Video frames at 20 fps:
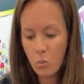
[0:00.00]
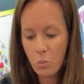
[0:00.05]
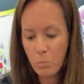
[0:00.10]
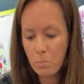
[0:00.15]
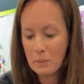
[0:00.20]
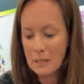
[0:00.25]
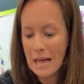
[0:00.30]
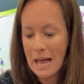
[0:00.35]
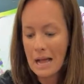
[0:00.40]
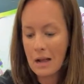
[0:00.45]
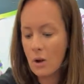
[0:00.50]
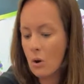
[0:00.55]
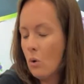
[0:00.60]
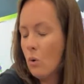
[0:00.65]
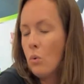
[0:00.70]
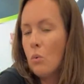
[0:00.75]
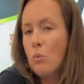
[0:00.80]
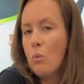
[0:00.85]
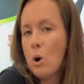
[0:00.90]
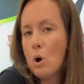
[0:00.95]
black,
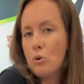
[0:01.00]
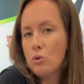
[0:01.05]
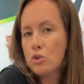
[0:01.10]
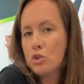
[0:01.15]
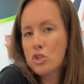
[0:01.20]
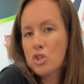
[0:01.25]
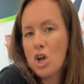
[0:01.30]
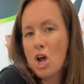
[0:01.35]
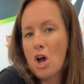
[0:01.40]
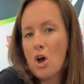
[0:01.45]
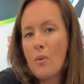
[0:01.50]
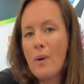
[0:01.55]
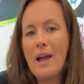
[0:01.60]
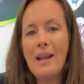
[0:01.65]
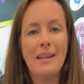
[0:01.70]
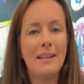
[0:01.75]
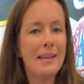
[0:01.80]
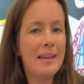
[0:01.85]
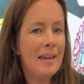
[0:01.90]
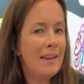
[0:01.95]
won't show
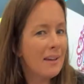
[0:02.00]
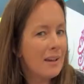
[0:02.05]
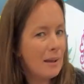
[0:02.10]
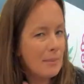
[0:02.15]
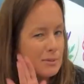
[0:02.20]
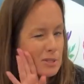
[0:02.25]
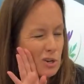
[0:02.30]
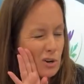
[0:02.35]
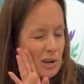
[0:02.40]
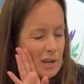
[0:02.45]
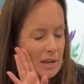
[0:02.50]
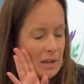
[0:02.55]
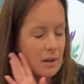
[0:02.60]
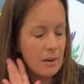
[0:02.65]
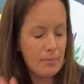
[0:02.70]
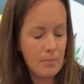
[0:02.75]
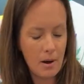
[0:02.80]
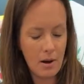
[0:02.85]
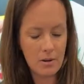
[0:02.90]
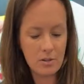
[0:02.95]
any hiccups or
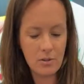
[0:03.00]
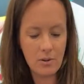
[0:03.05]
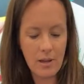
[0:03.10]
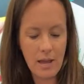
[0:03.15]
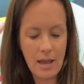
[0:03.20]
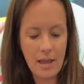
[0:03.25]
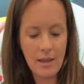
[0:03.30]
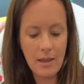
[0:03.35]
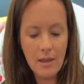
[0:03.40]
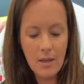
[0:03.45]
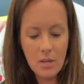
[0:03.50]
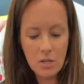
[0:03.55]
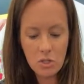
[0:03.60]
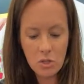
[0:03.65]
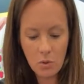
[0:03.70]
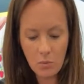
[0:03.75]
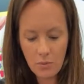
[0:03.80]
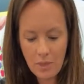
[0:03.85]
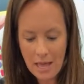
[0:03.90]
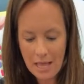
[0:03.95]
ink marks, okay?
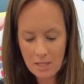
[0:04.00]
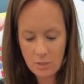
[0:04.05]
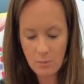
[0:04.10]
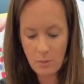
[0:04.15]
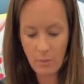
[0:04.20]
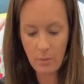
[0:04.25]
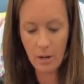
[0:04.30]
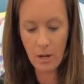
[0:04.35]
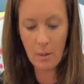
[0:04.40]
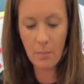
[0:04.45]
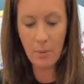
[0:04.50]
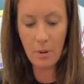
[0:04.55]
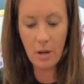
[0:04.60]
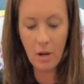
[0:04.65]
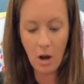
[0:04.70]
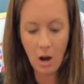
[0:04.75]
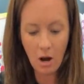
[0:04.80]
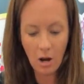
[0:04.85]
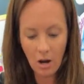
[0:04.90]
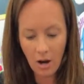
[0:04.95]
So that's where we're gonna
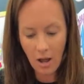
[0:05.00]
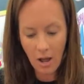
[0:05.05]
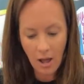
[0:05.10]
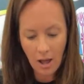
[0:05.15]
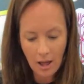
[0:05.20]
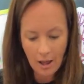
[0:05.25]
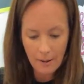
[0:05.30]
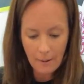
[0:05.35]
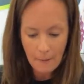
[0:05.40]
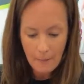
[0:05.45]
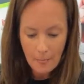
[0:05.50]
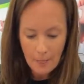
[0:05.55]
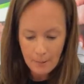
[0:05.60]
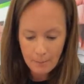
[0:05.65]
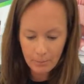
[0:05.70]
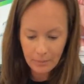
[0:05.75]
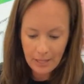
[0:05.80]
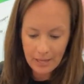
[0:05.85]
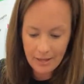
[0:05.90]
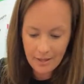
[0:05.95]
put our hot
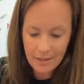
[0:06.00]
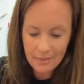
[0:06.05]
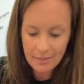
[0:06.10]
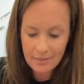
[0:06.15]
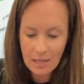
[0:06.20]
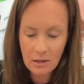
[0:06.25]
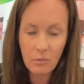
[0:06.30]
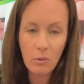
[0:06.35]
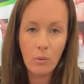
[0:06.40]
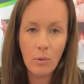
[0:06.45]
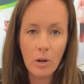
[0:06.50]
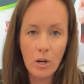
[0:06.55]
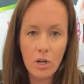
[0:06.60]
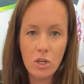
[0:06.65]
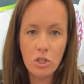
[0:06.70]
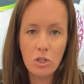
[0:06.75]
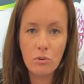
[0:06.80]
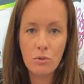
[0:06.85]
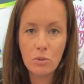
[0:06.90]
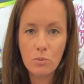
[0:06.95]
blank. Then what we're gonna
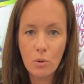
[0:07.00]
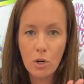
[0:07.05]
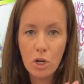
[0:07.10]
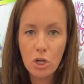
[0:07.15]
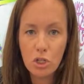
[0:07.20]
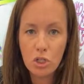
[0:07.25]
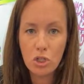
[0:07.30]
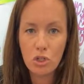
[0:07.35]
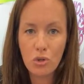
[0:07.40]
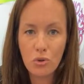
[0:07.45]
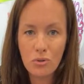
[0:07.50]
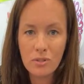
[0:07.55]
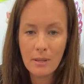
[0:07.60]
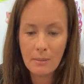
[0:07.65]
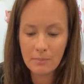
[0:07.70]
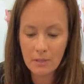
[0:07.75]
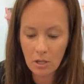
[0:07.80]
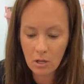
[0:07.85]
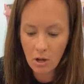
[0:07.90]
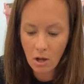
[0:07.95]
do is we're gonna do
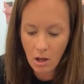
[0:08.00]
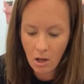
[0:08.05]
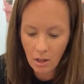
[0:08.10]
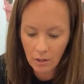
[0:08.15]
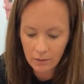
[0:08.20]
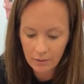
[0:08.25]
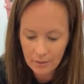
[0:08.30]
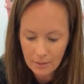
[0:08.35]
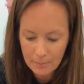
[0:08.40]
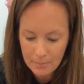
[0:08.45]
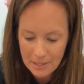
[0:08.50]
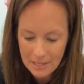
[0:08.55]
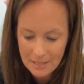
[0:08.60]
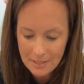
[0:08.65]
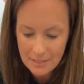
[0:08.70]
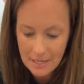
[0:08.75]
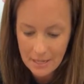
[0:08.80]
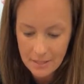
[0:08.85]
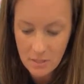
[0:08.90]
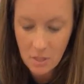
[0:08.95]
something called the peak
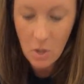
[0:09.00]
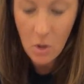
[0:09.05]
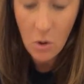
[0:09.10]
test.